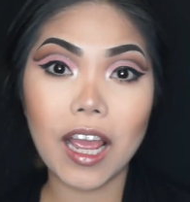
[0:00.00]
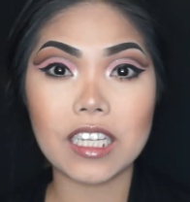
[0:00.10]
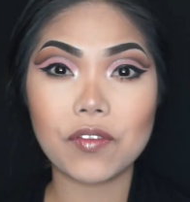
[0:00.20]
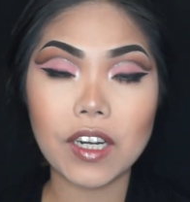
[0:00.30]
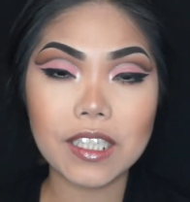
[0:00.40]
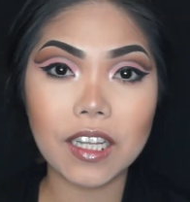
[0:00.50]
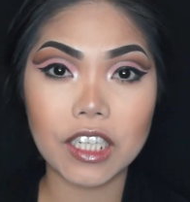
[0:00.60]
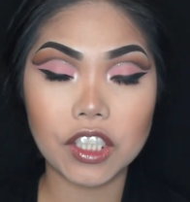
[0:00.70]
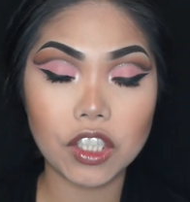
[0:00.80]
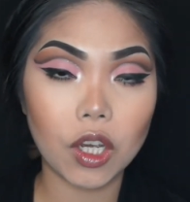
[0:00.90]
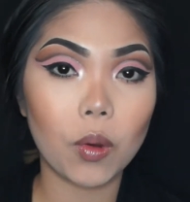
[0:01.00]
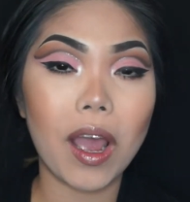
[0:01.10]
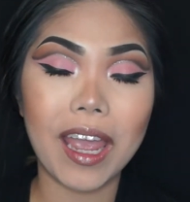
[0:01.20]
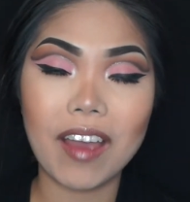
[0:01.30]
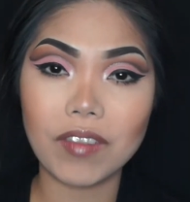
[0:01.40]
as far as the lashes go,
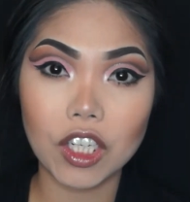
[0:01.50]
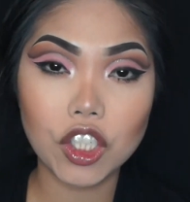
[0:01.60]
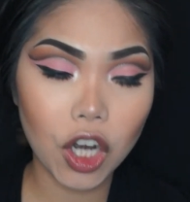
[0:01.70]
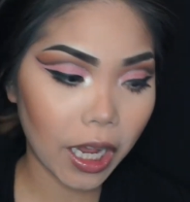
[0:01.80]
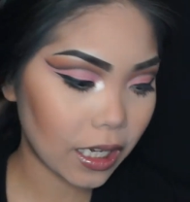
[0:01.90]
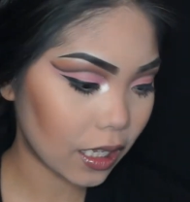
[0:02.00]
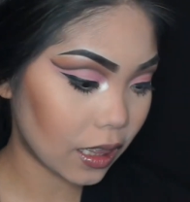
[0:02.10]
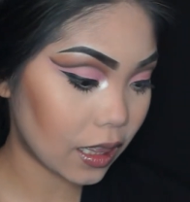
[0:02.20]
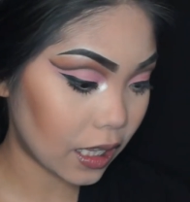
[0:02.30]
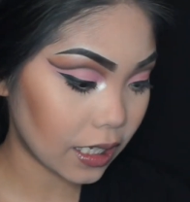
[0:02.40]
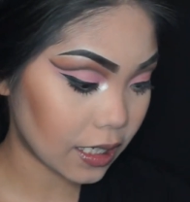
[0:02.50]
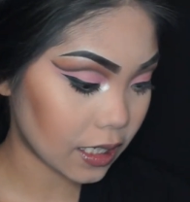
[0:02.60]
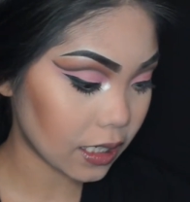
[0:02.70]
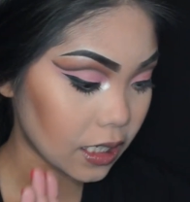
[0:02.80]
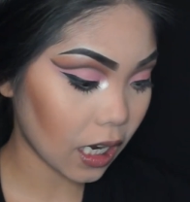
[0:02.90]
I have not tried
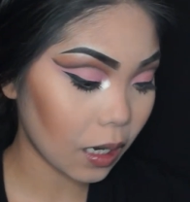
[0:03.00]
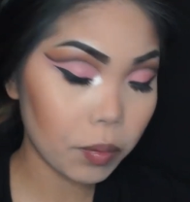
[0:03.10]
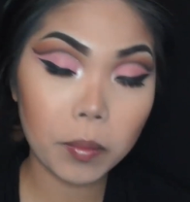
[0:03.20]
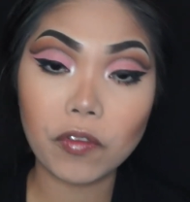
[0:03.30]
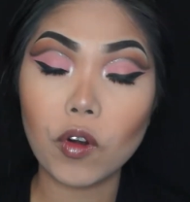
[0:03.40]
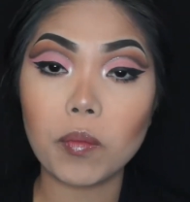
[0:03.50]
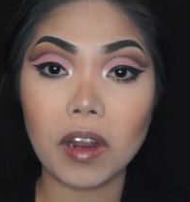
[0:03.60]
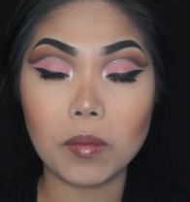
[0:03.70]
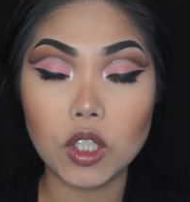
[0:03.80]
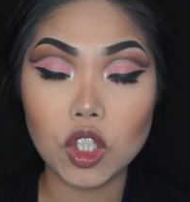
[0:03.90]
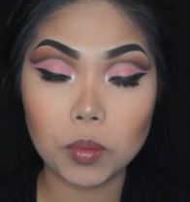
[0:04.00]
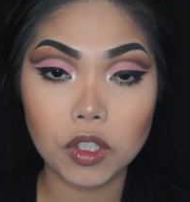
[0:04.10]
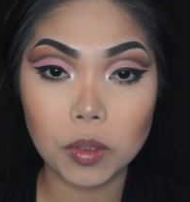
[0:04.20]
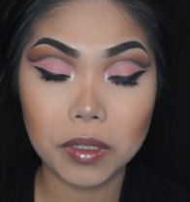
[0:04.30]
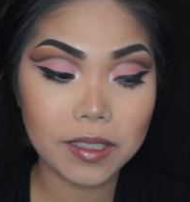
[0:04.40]
this type before, but I've been super,
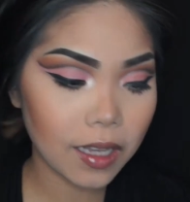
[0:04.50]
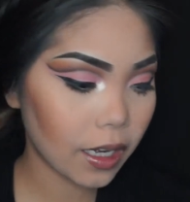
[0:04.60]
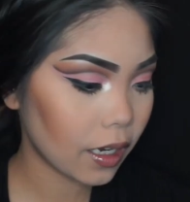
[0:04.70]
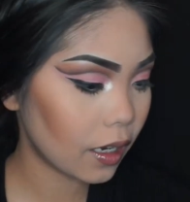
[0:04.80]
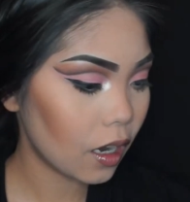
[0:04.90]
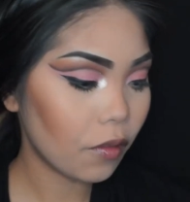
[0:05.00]
super excited.